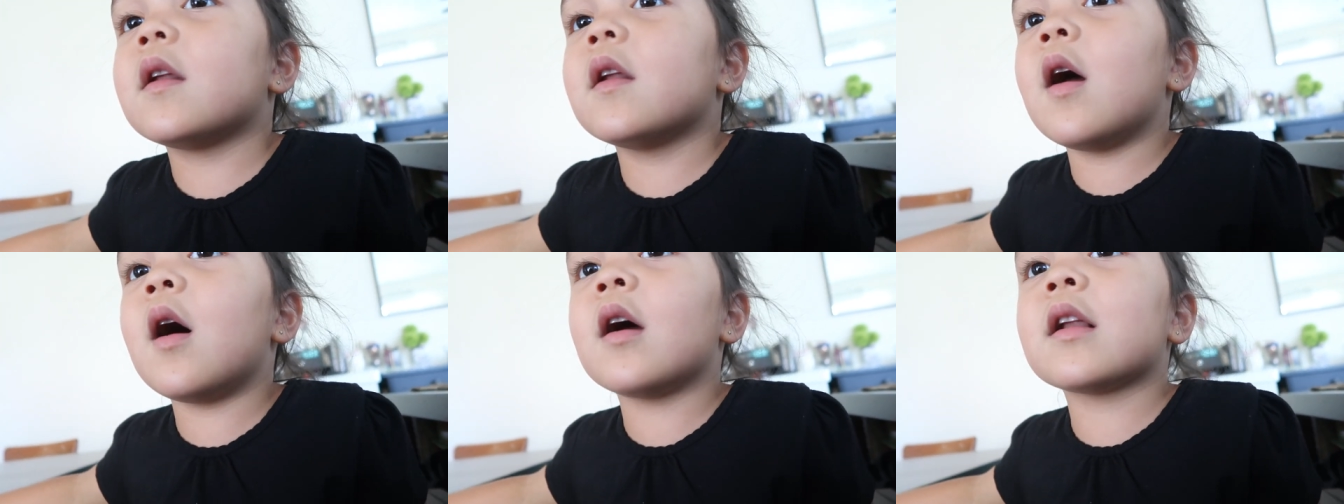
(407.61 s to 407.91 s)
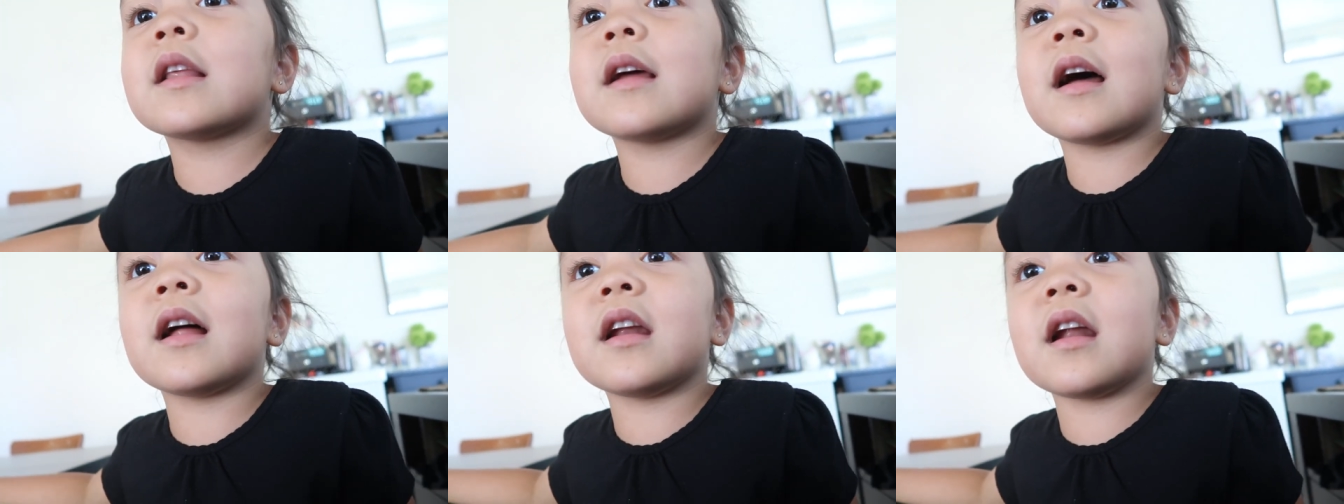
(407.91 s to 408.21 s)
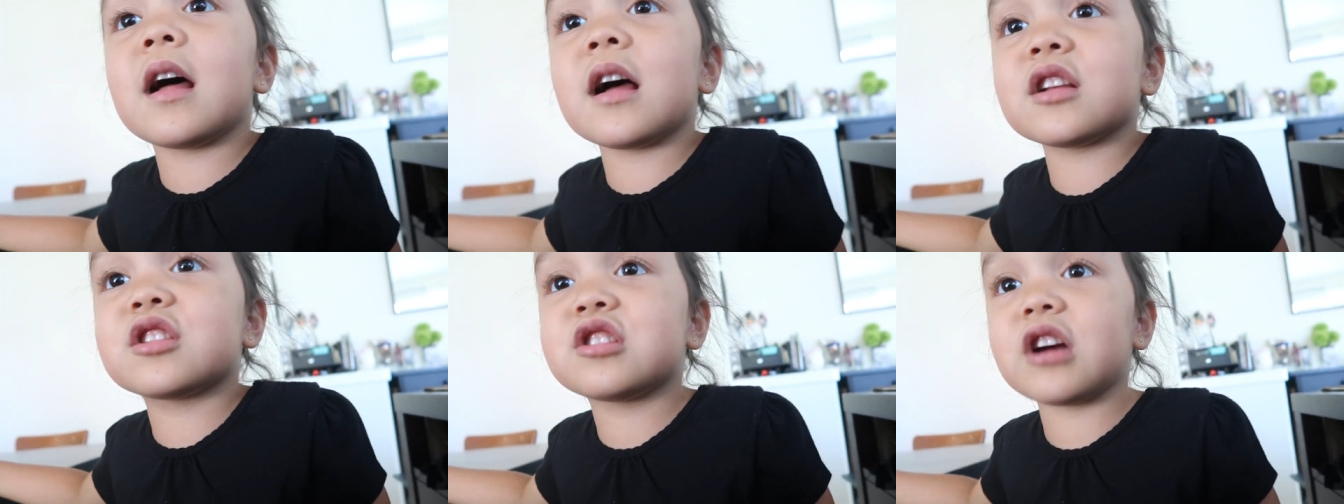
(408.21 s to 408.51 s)
they no,
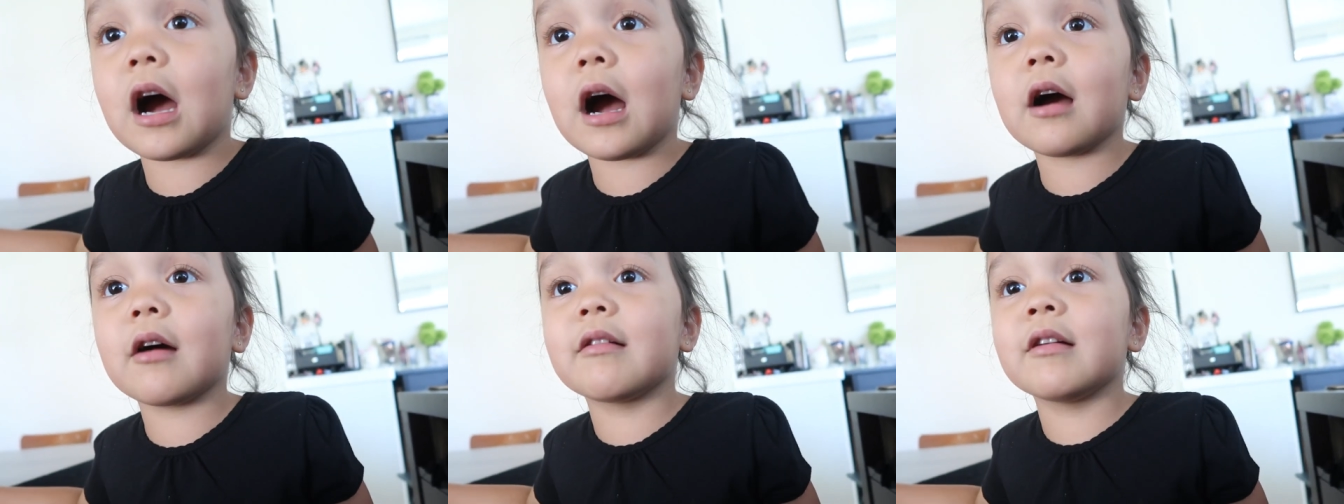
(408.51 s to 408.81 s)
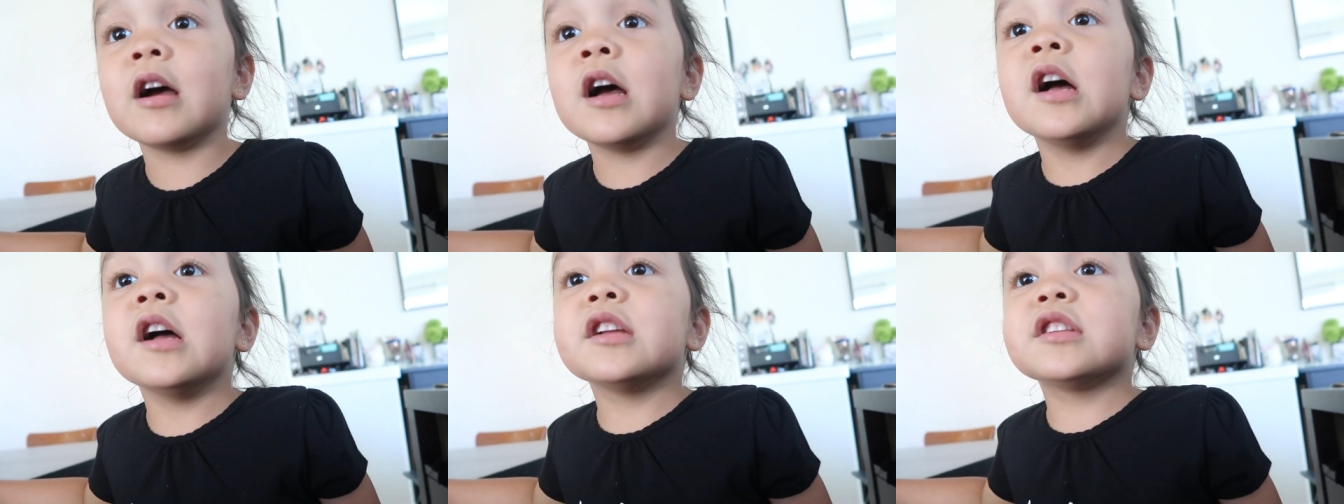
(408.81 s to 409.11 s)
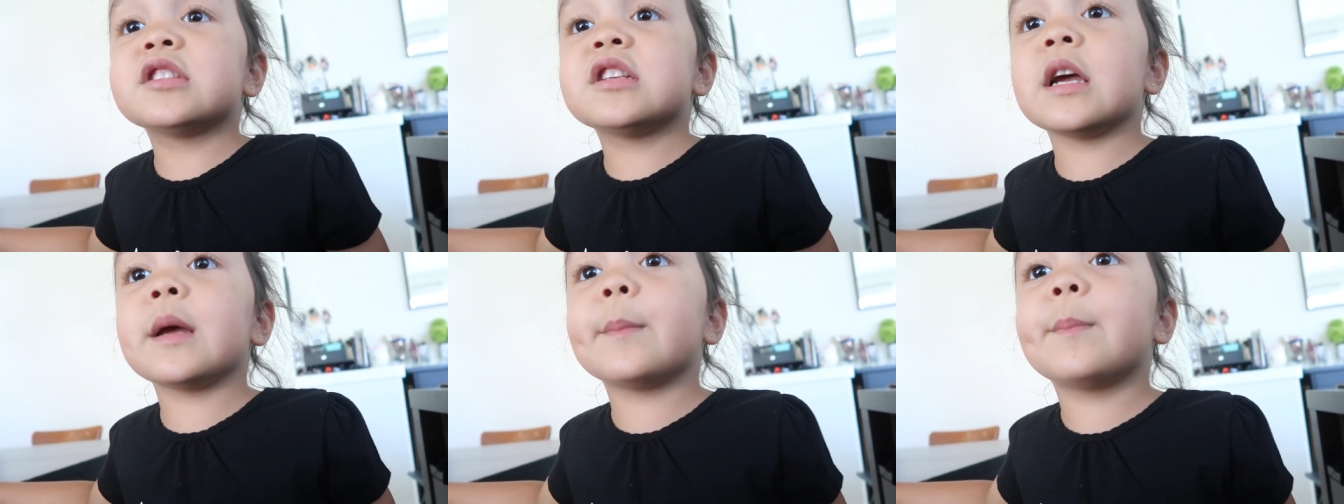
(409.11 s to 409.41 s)
they're not chocolate
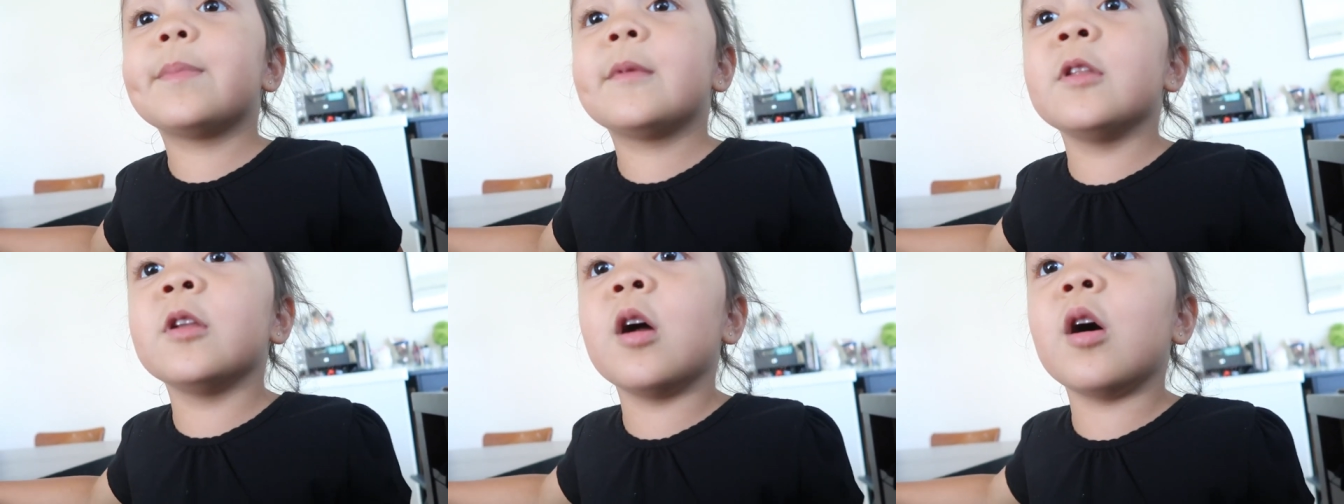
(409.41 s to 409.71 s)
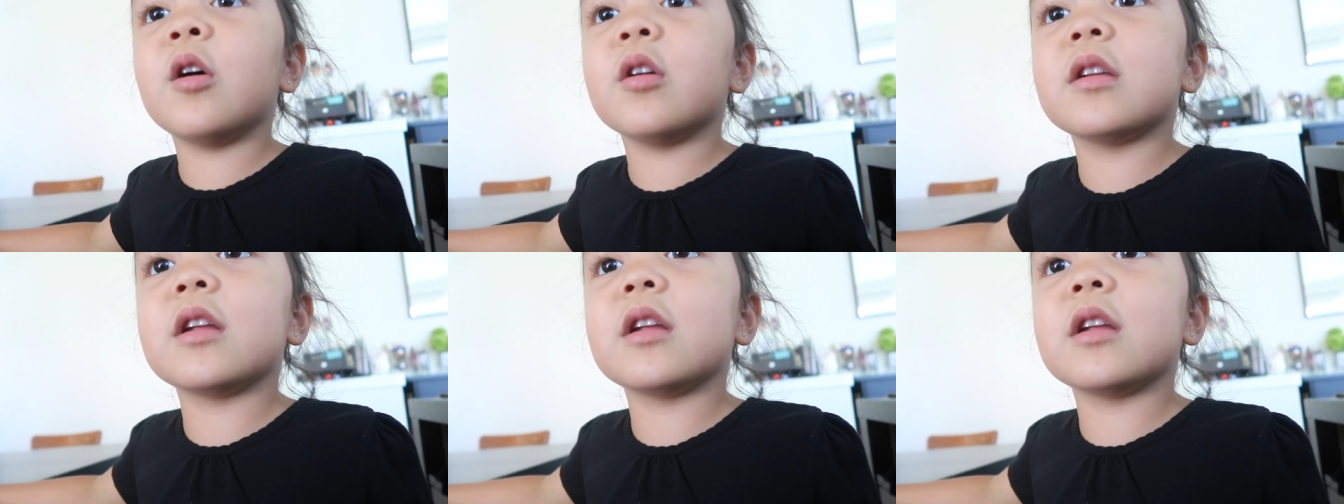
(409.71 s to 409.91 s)
chip. No,